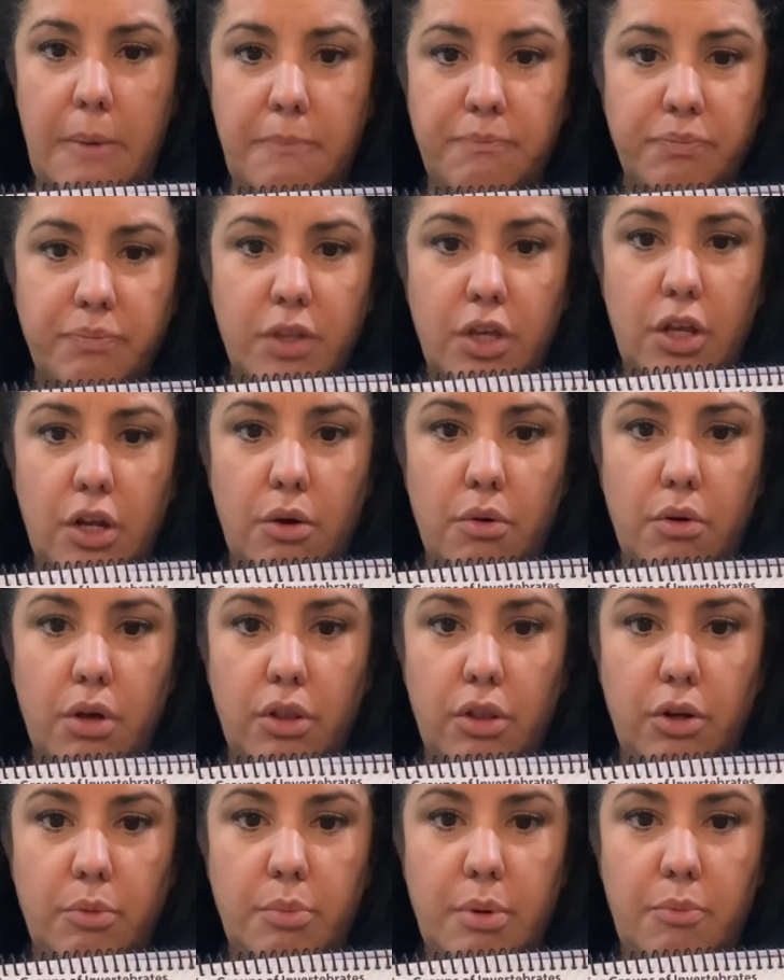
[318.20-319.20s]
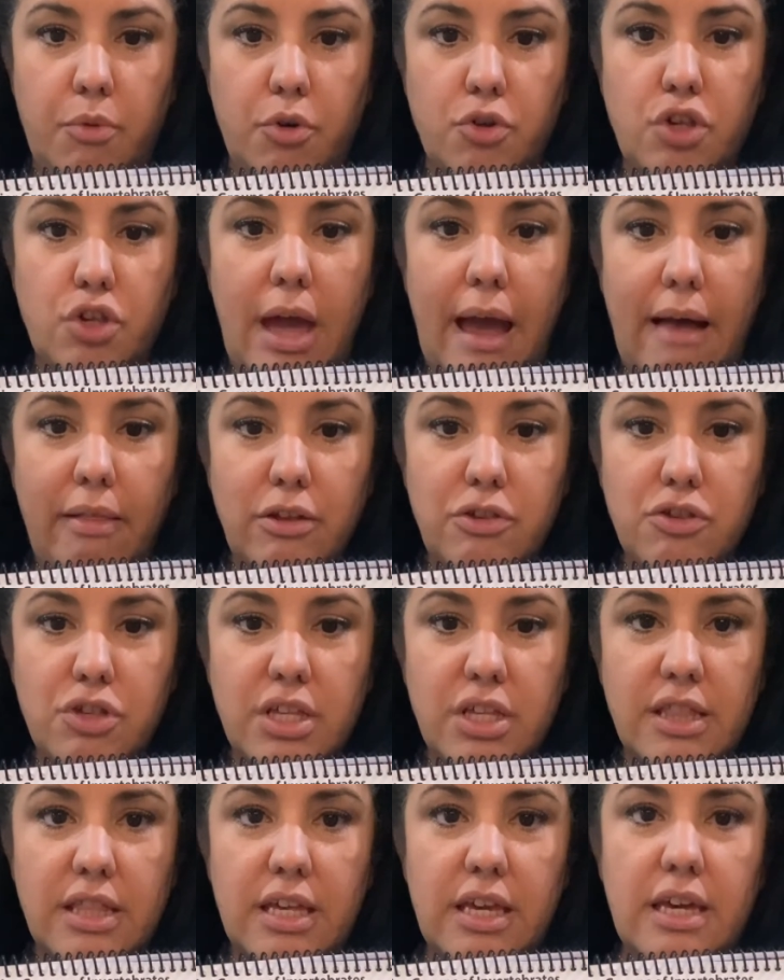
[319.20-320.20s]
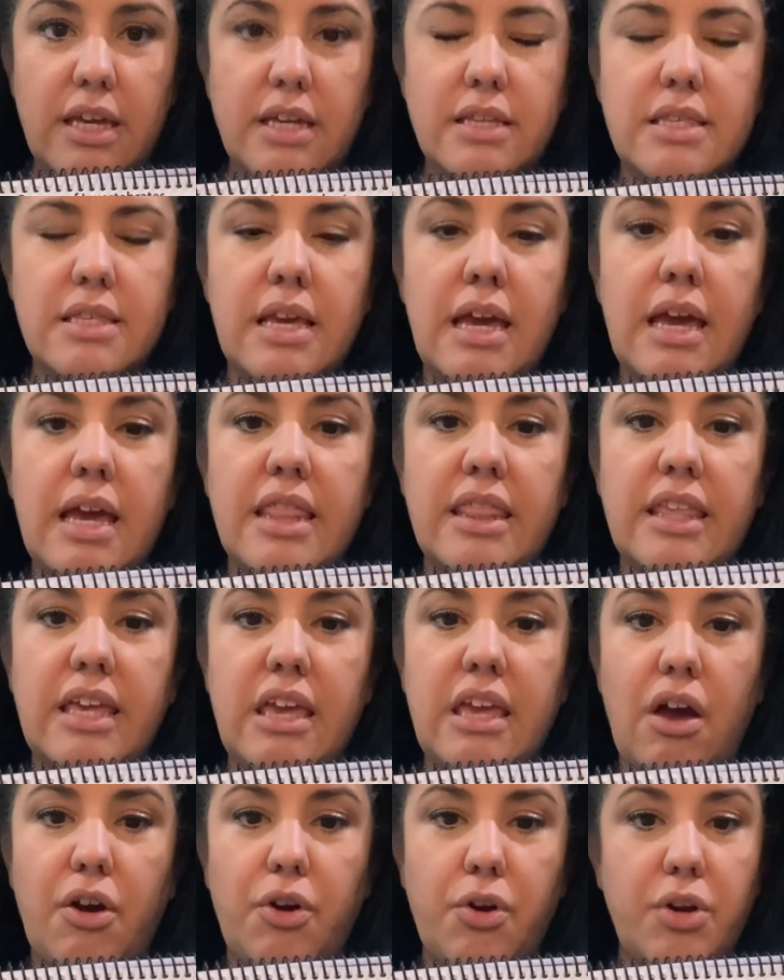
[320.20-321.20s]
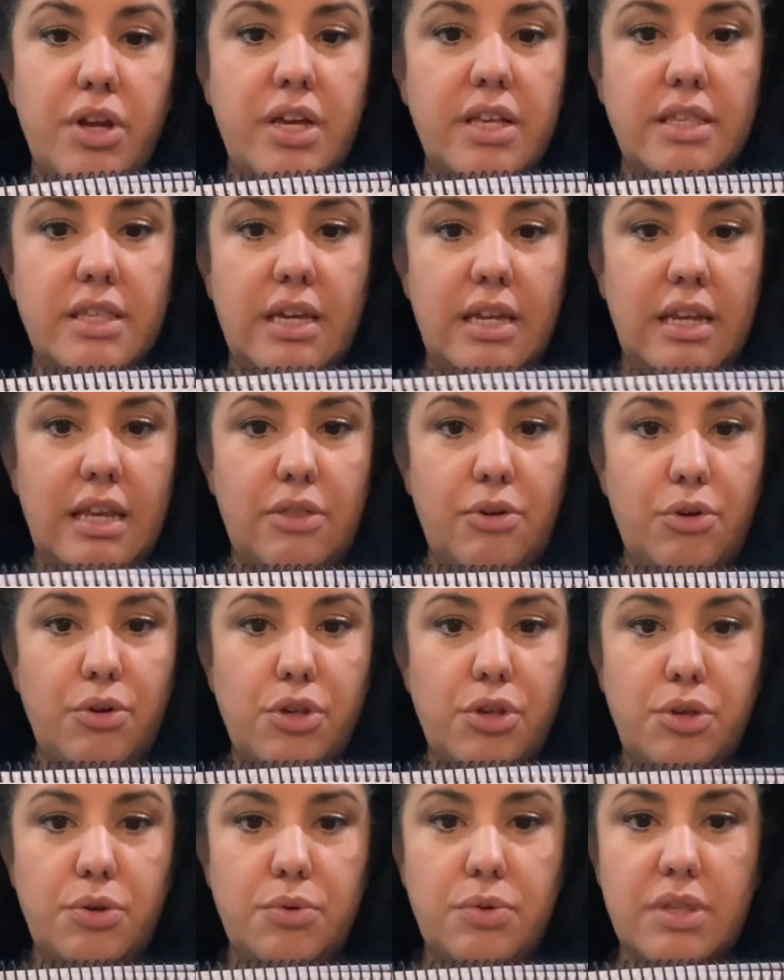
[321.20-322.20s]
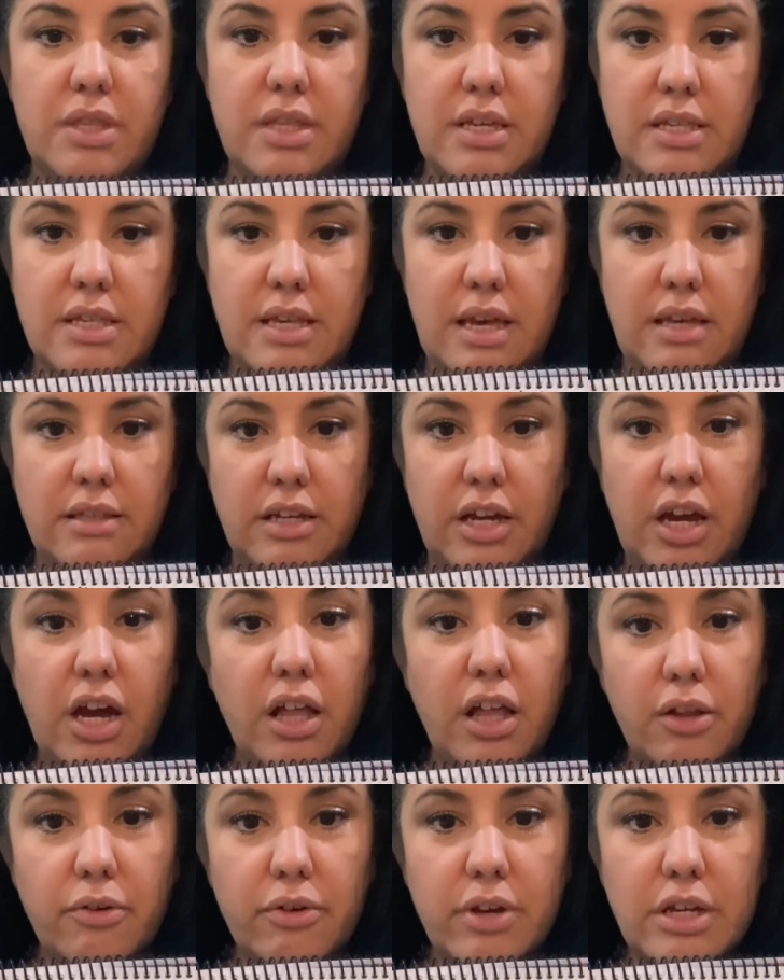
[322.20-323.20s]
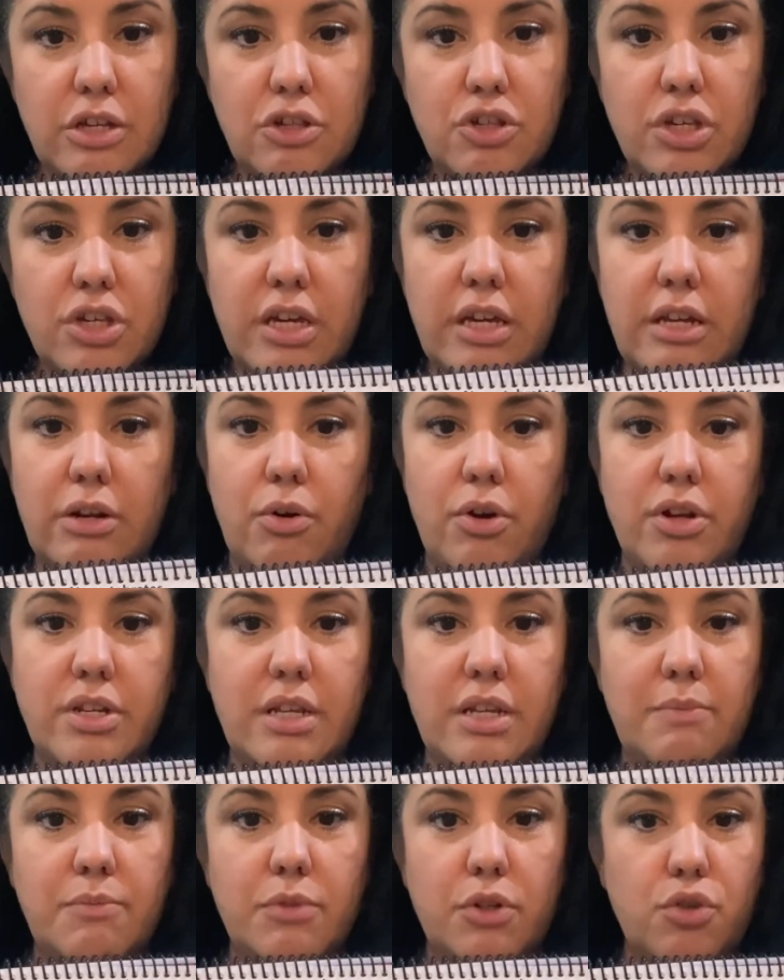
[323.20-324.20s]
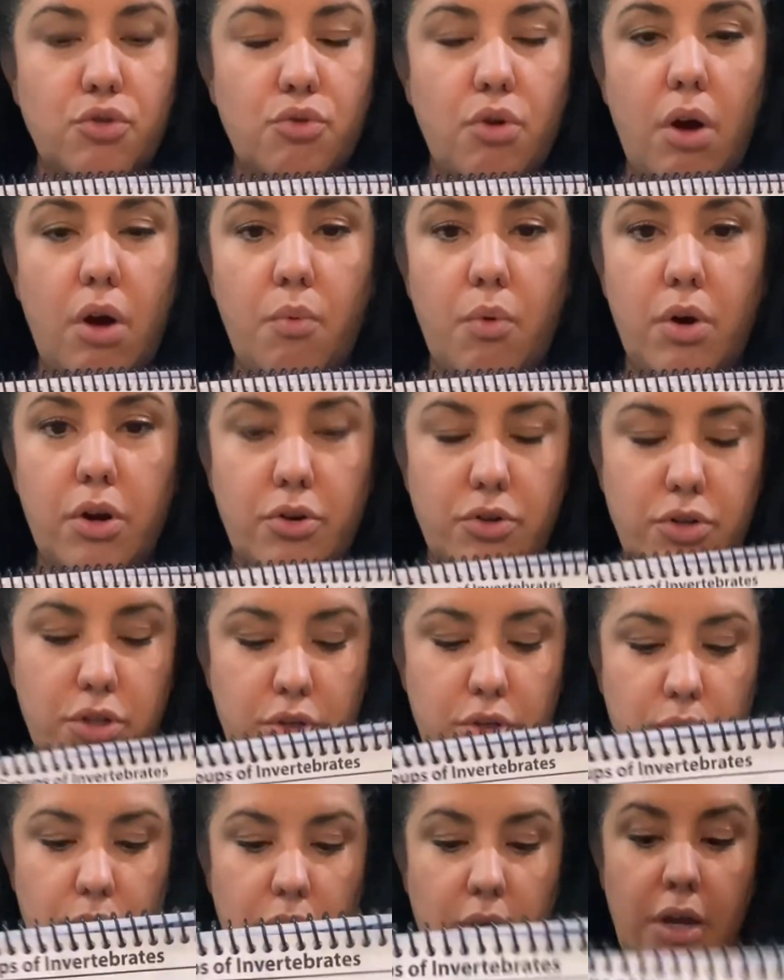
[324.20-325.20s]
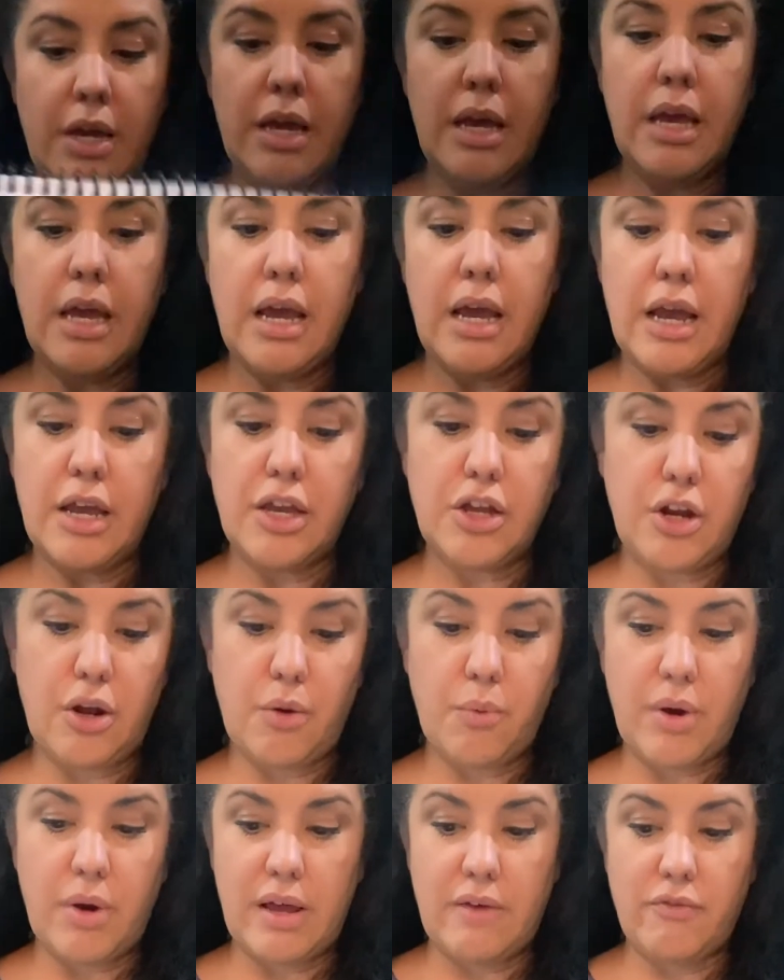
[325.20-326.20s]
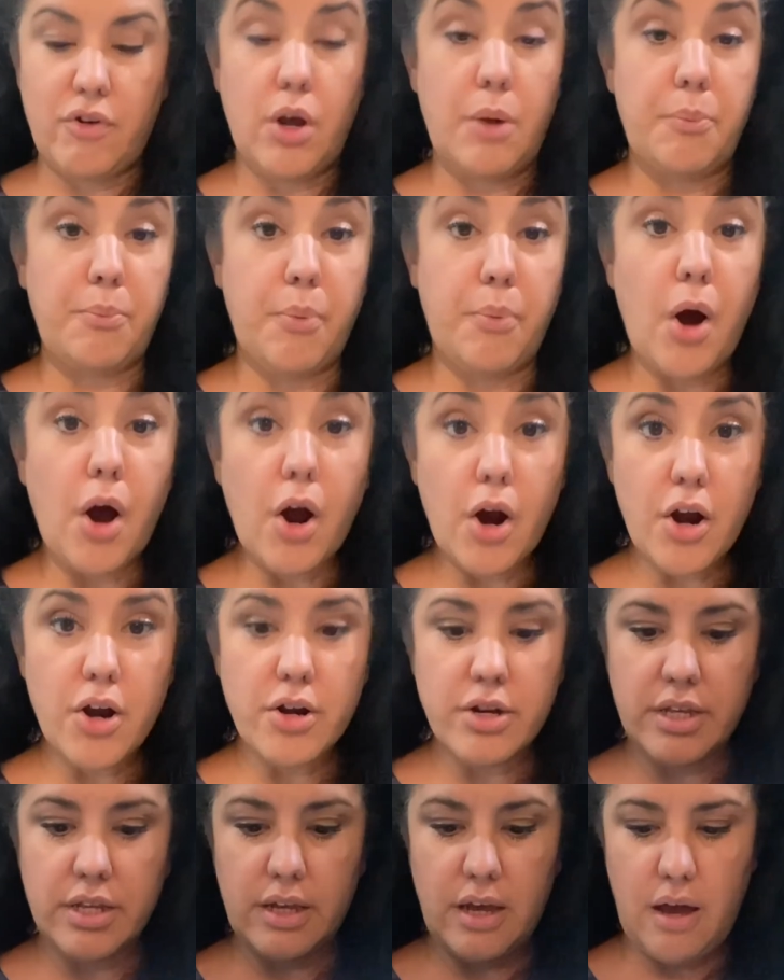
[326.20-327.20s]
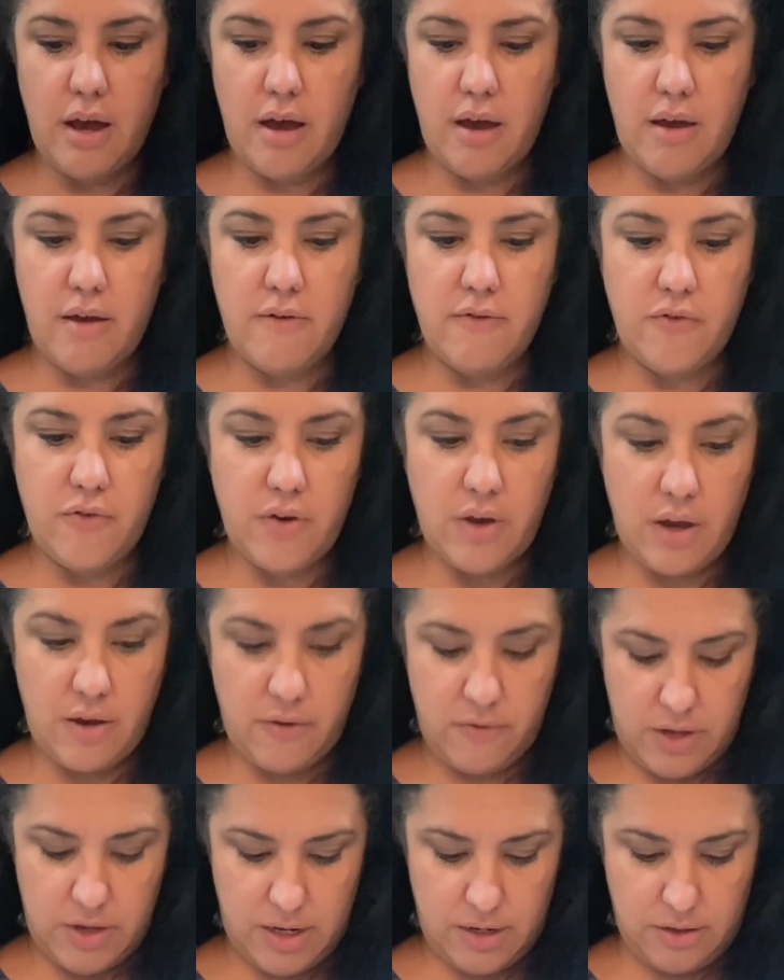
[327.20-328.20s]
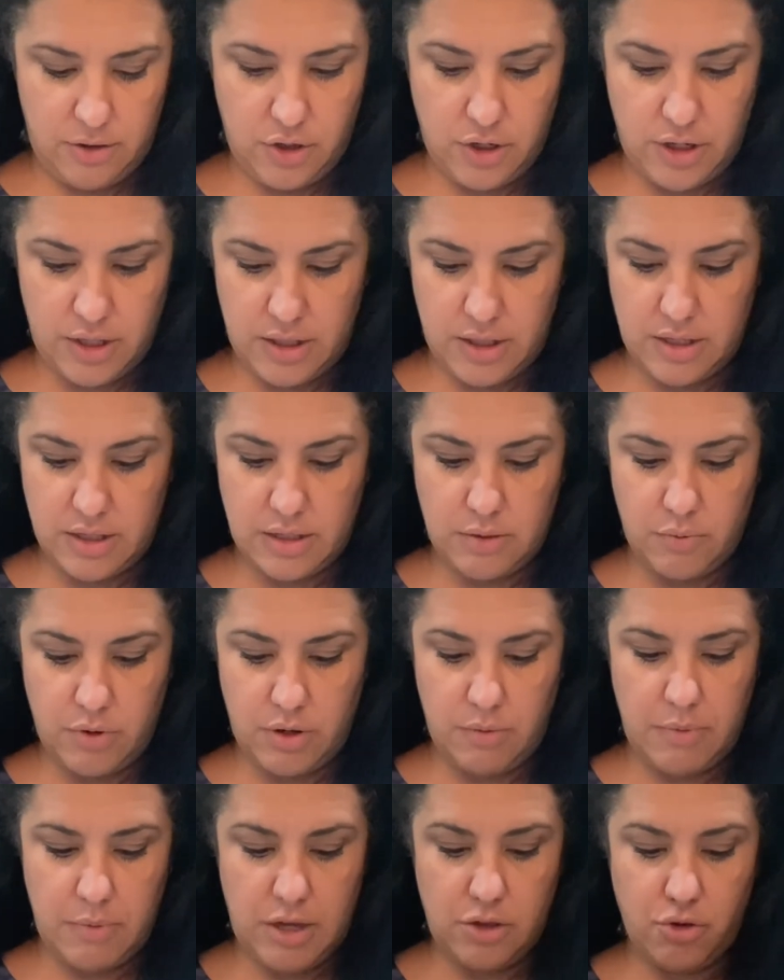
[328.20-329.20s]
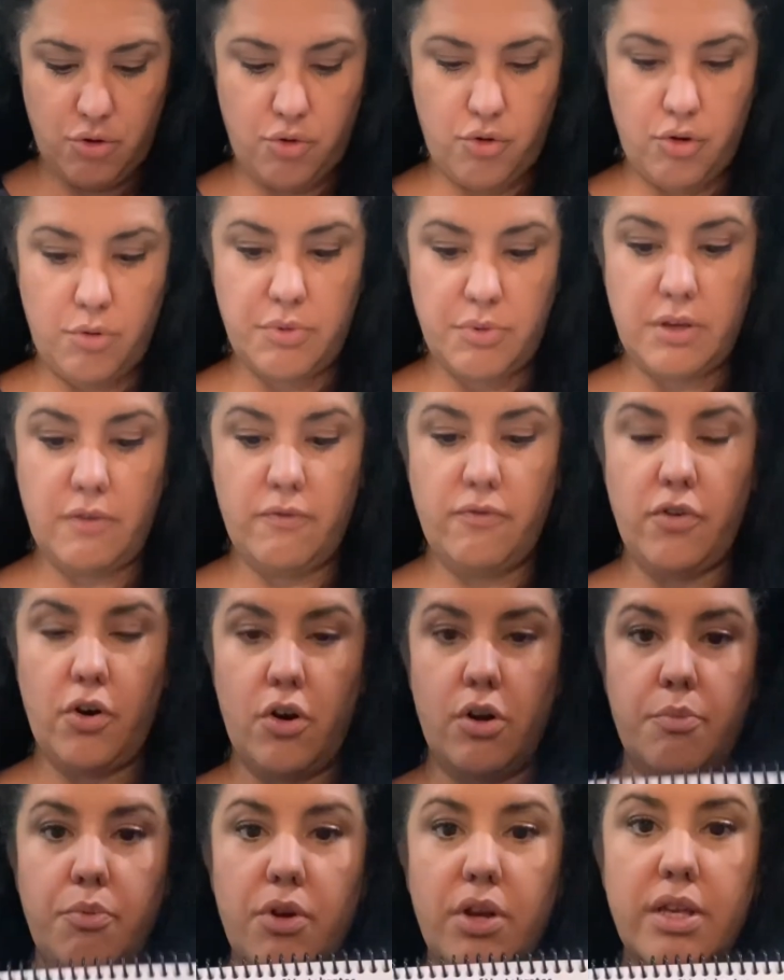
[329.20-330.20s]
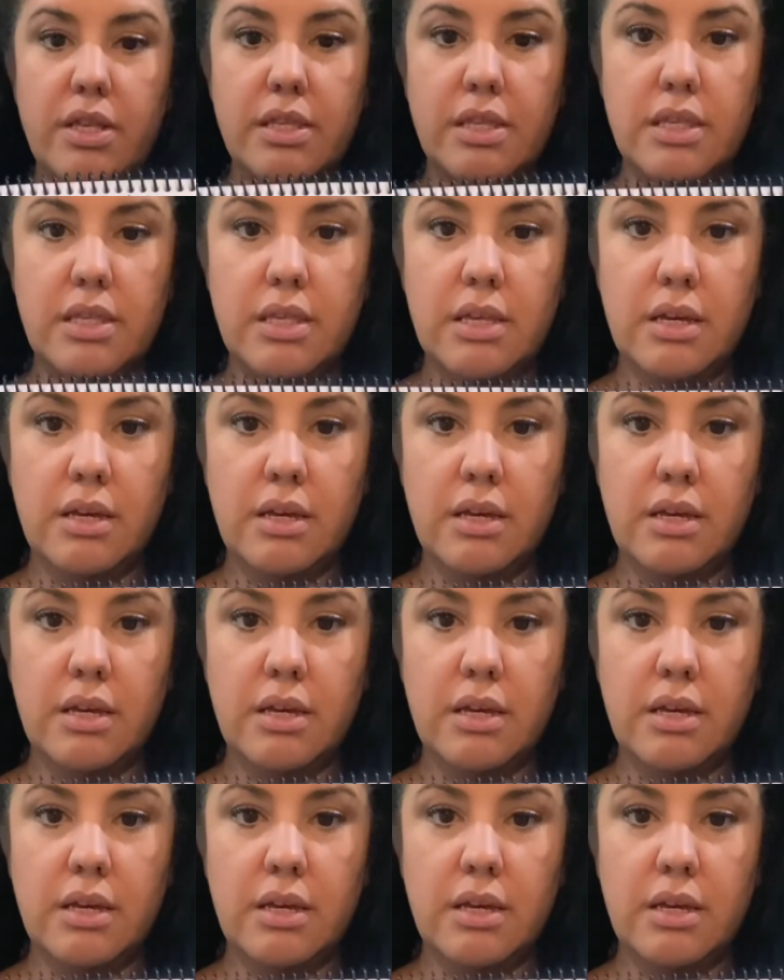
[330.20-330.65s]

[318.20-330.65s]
you know, a little bit more challenging things. The younger kids can either use this as a coloring sheet or attempt to draw one or two, or, you know, whatever, a part of it. Look at this one, major groups of vertebrates.